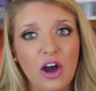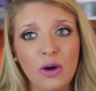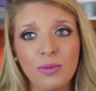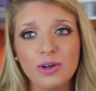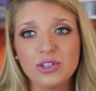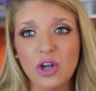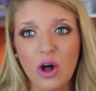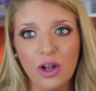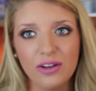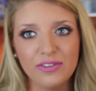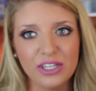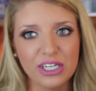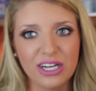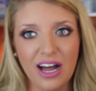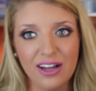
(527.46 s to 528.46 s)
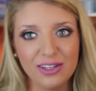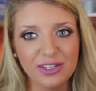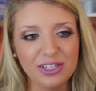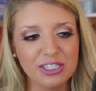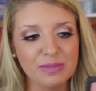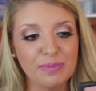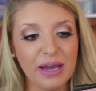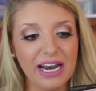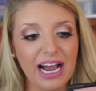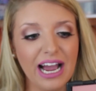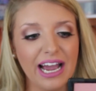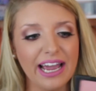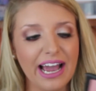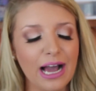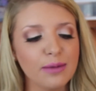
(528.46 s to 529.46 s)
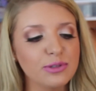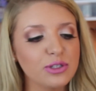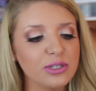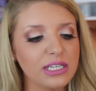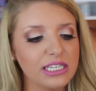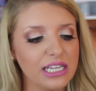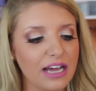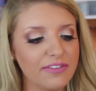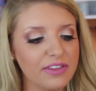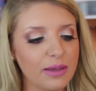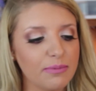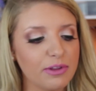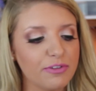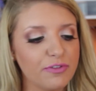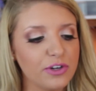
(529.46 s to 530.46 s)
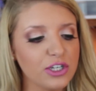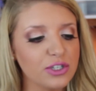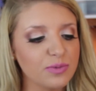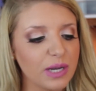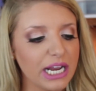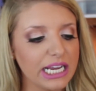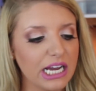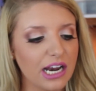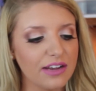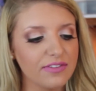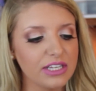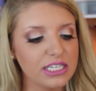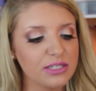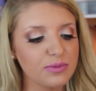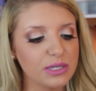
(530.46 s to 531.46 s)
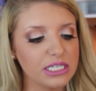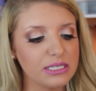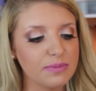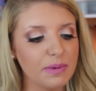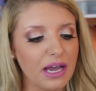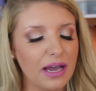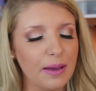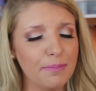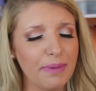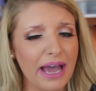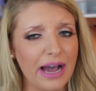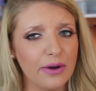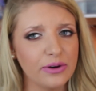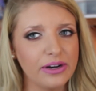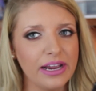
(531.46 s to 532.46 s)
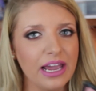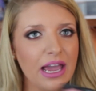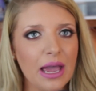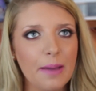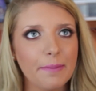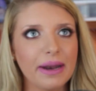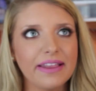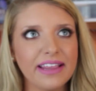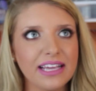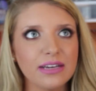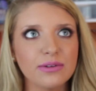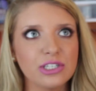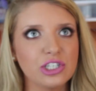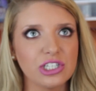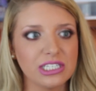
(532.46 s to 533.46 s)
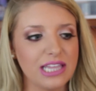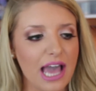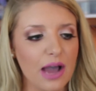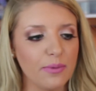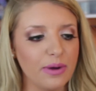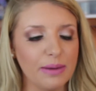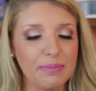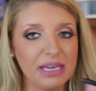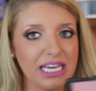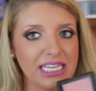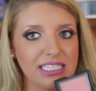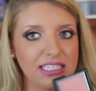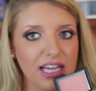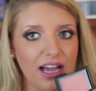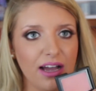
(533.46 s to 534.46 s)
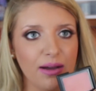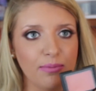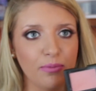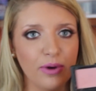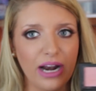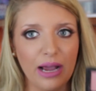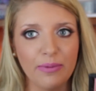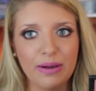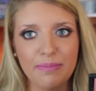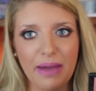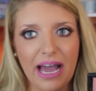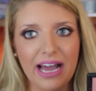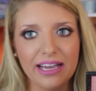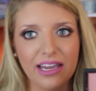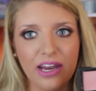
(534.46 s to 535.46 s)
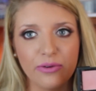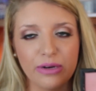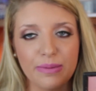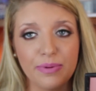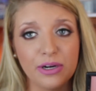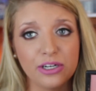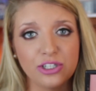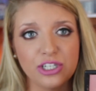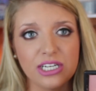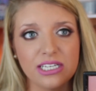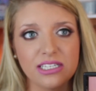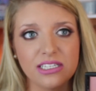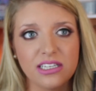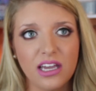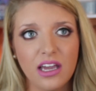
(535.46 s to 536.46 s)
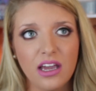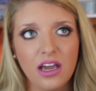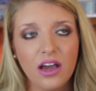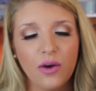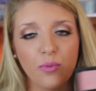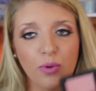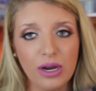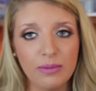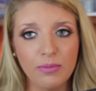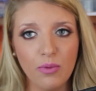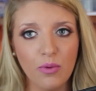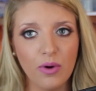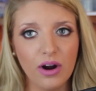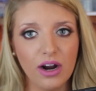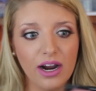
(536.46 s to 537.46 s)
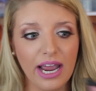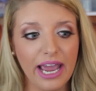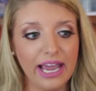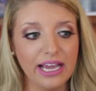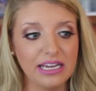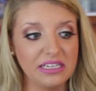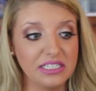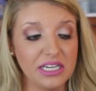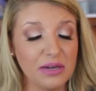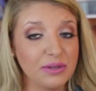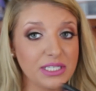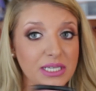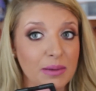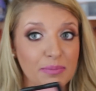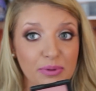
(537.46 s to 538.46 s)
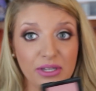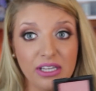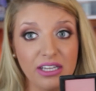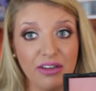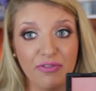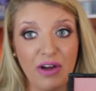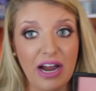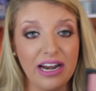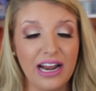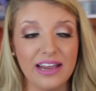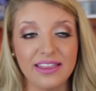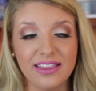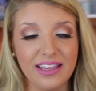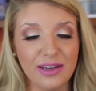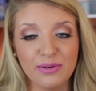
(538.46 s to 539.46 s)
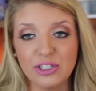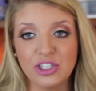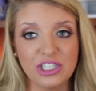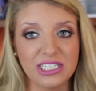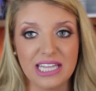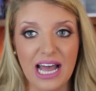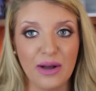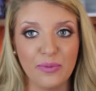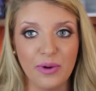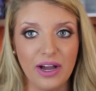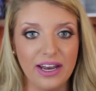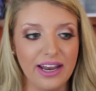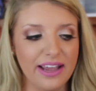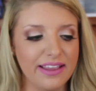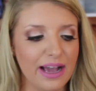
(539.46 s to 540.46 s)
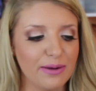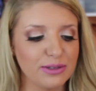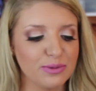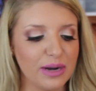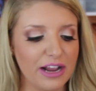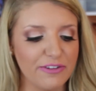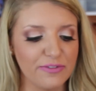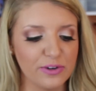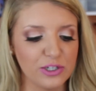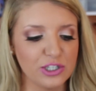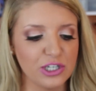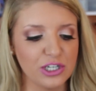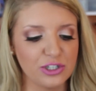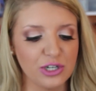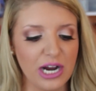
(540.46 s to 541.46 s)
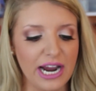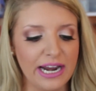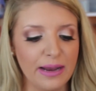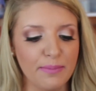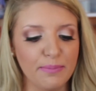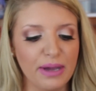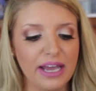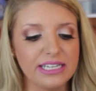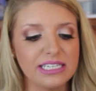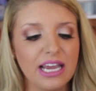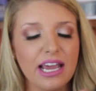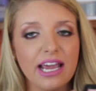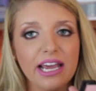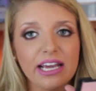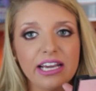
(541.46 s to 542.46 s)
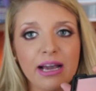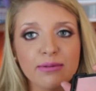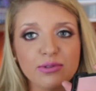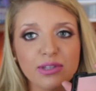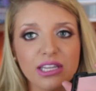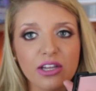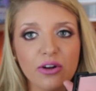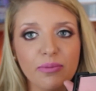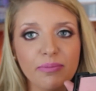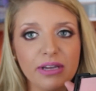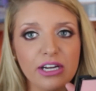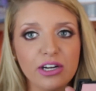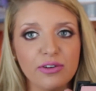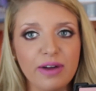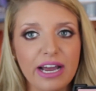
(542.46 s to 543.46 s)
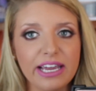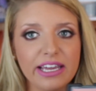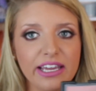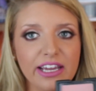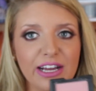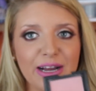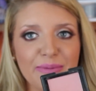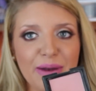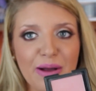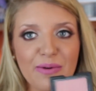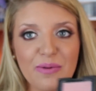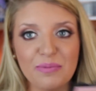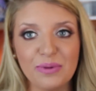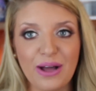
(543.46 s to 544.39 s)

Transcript: almost all of their colors, but I absolutely love them. The first one I got of this was powdery, but I think it was just that one because when I went back and repurchased one more, and it was completely fine. It was just that one, and that was when I first started trying them. But comes with a little mirror right here, but I won't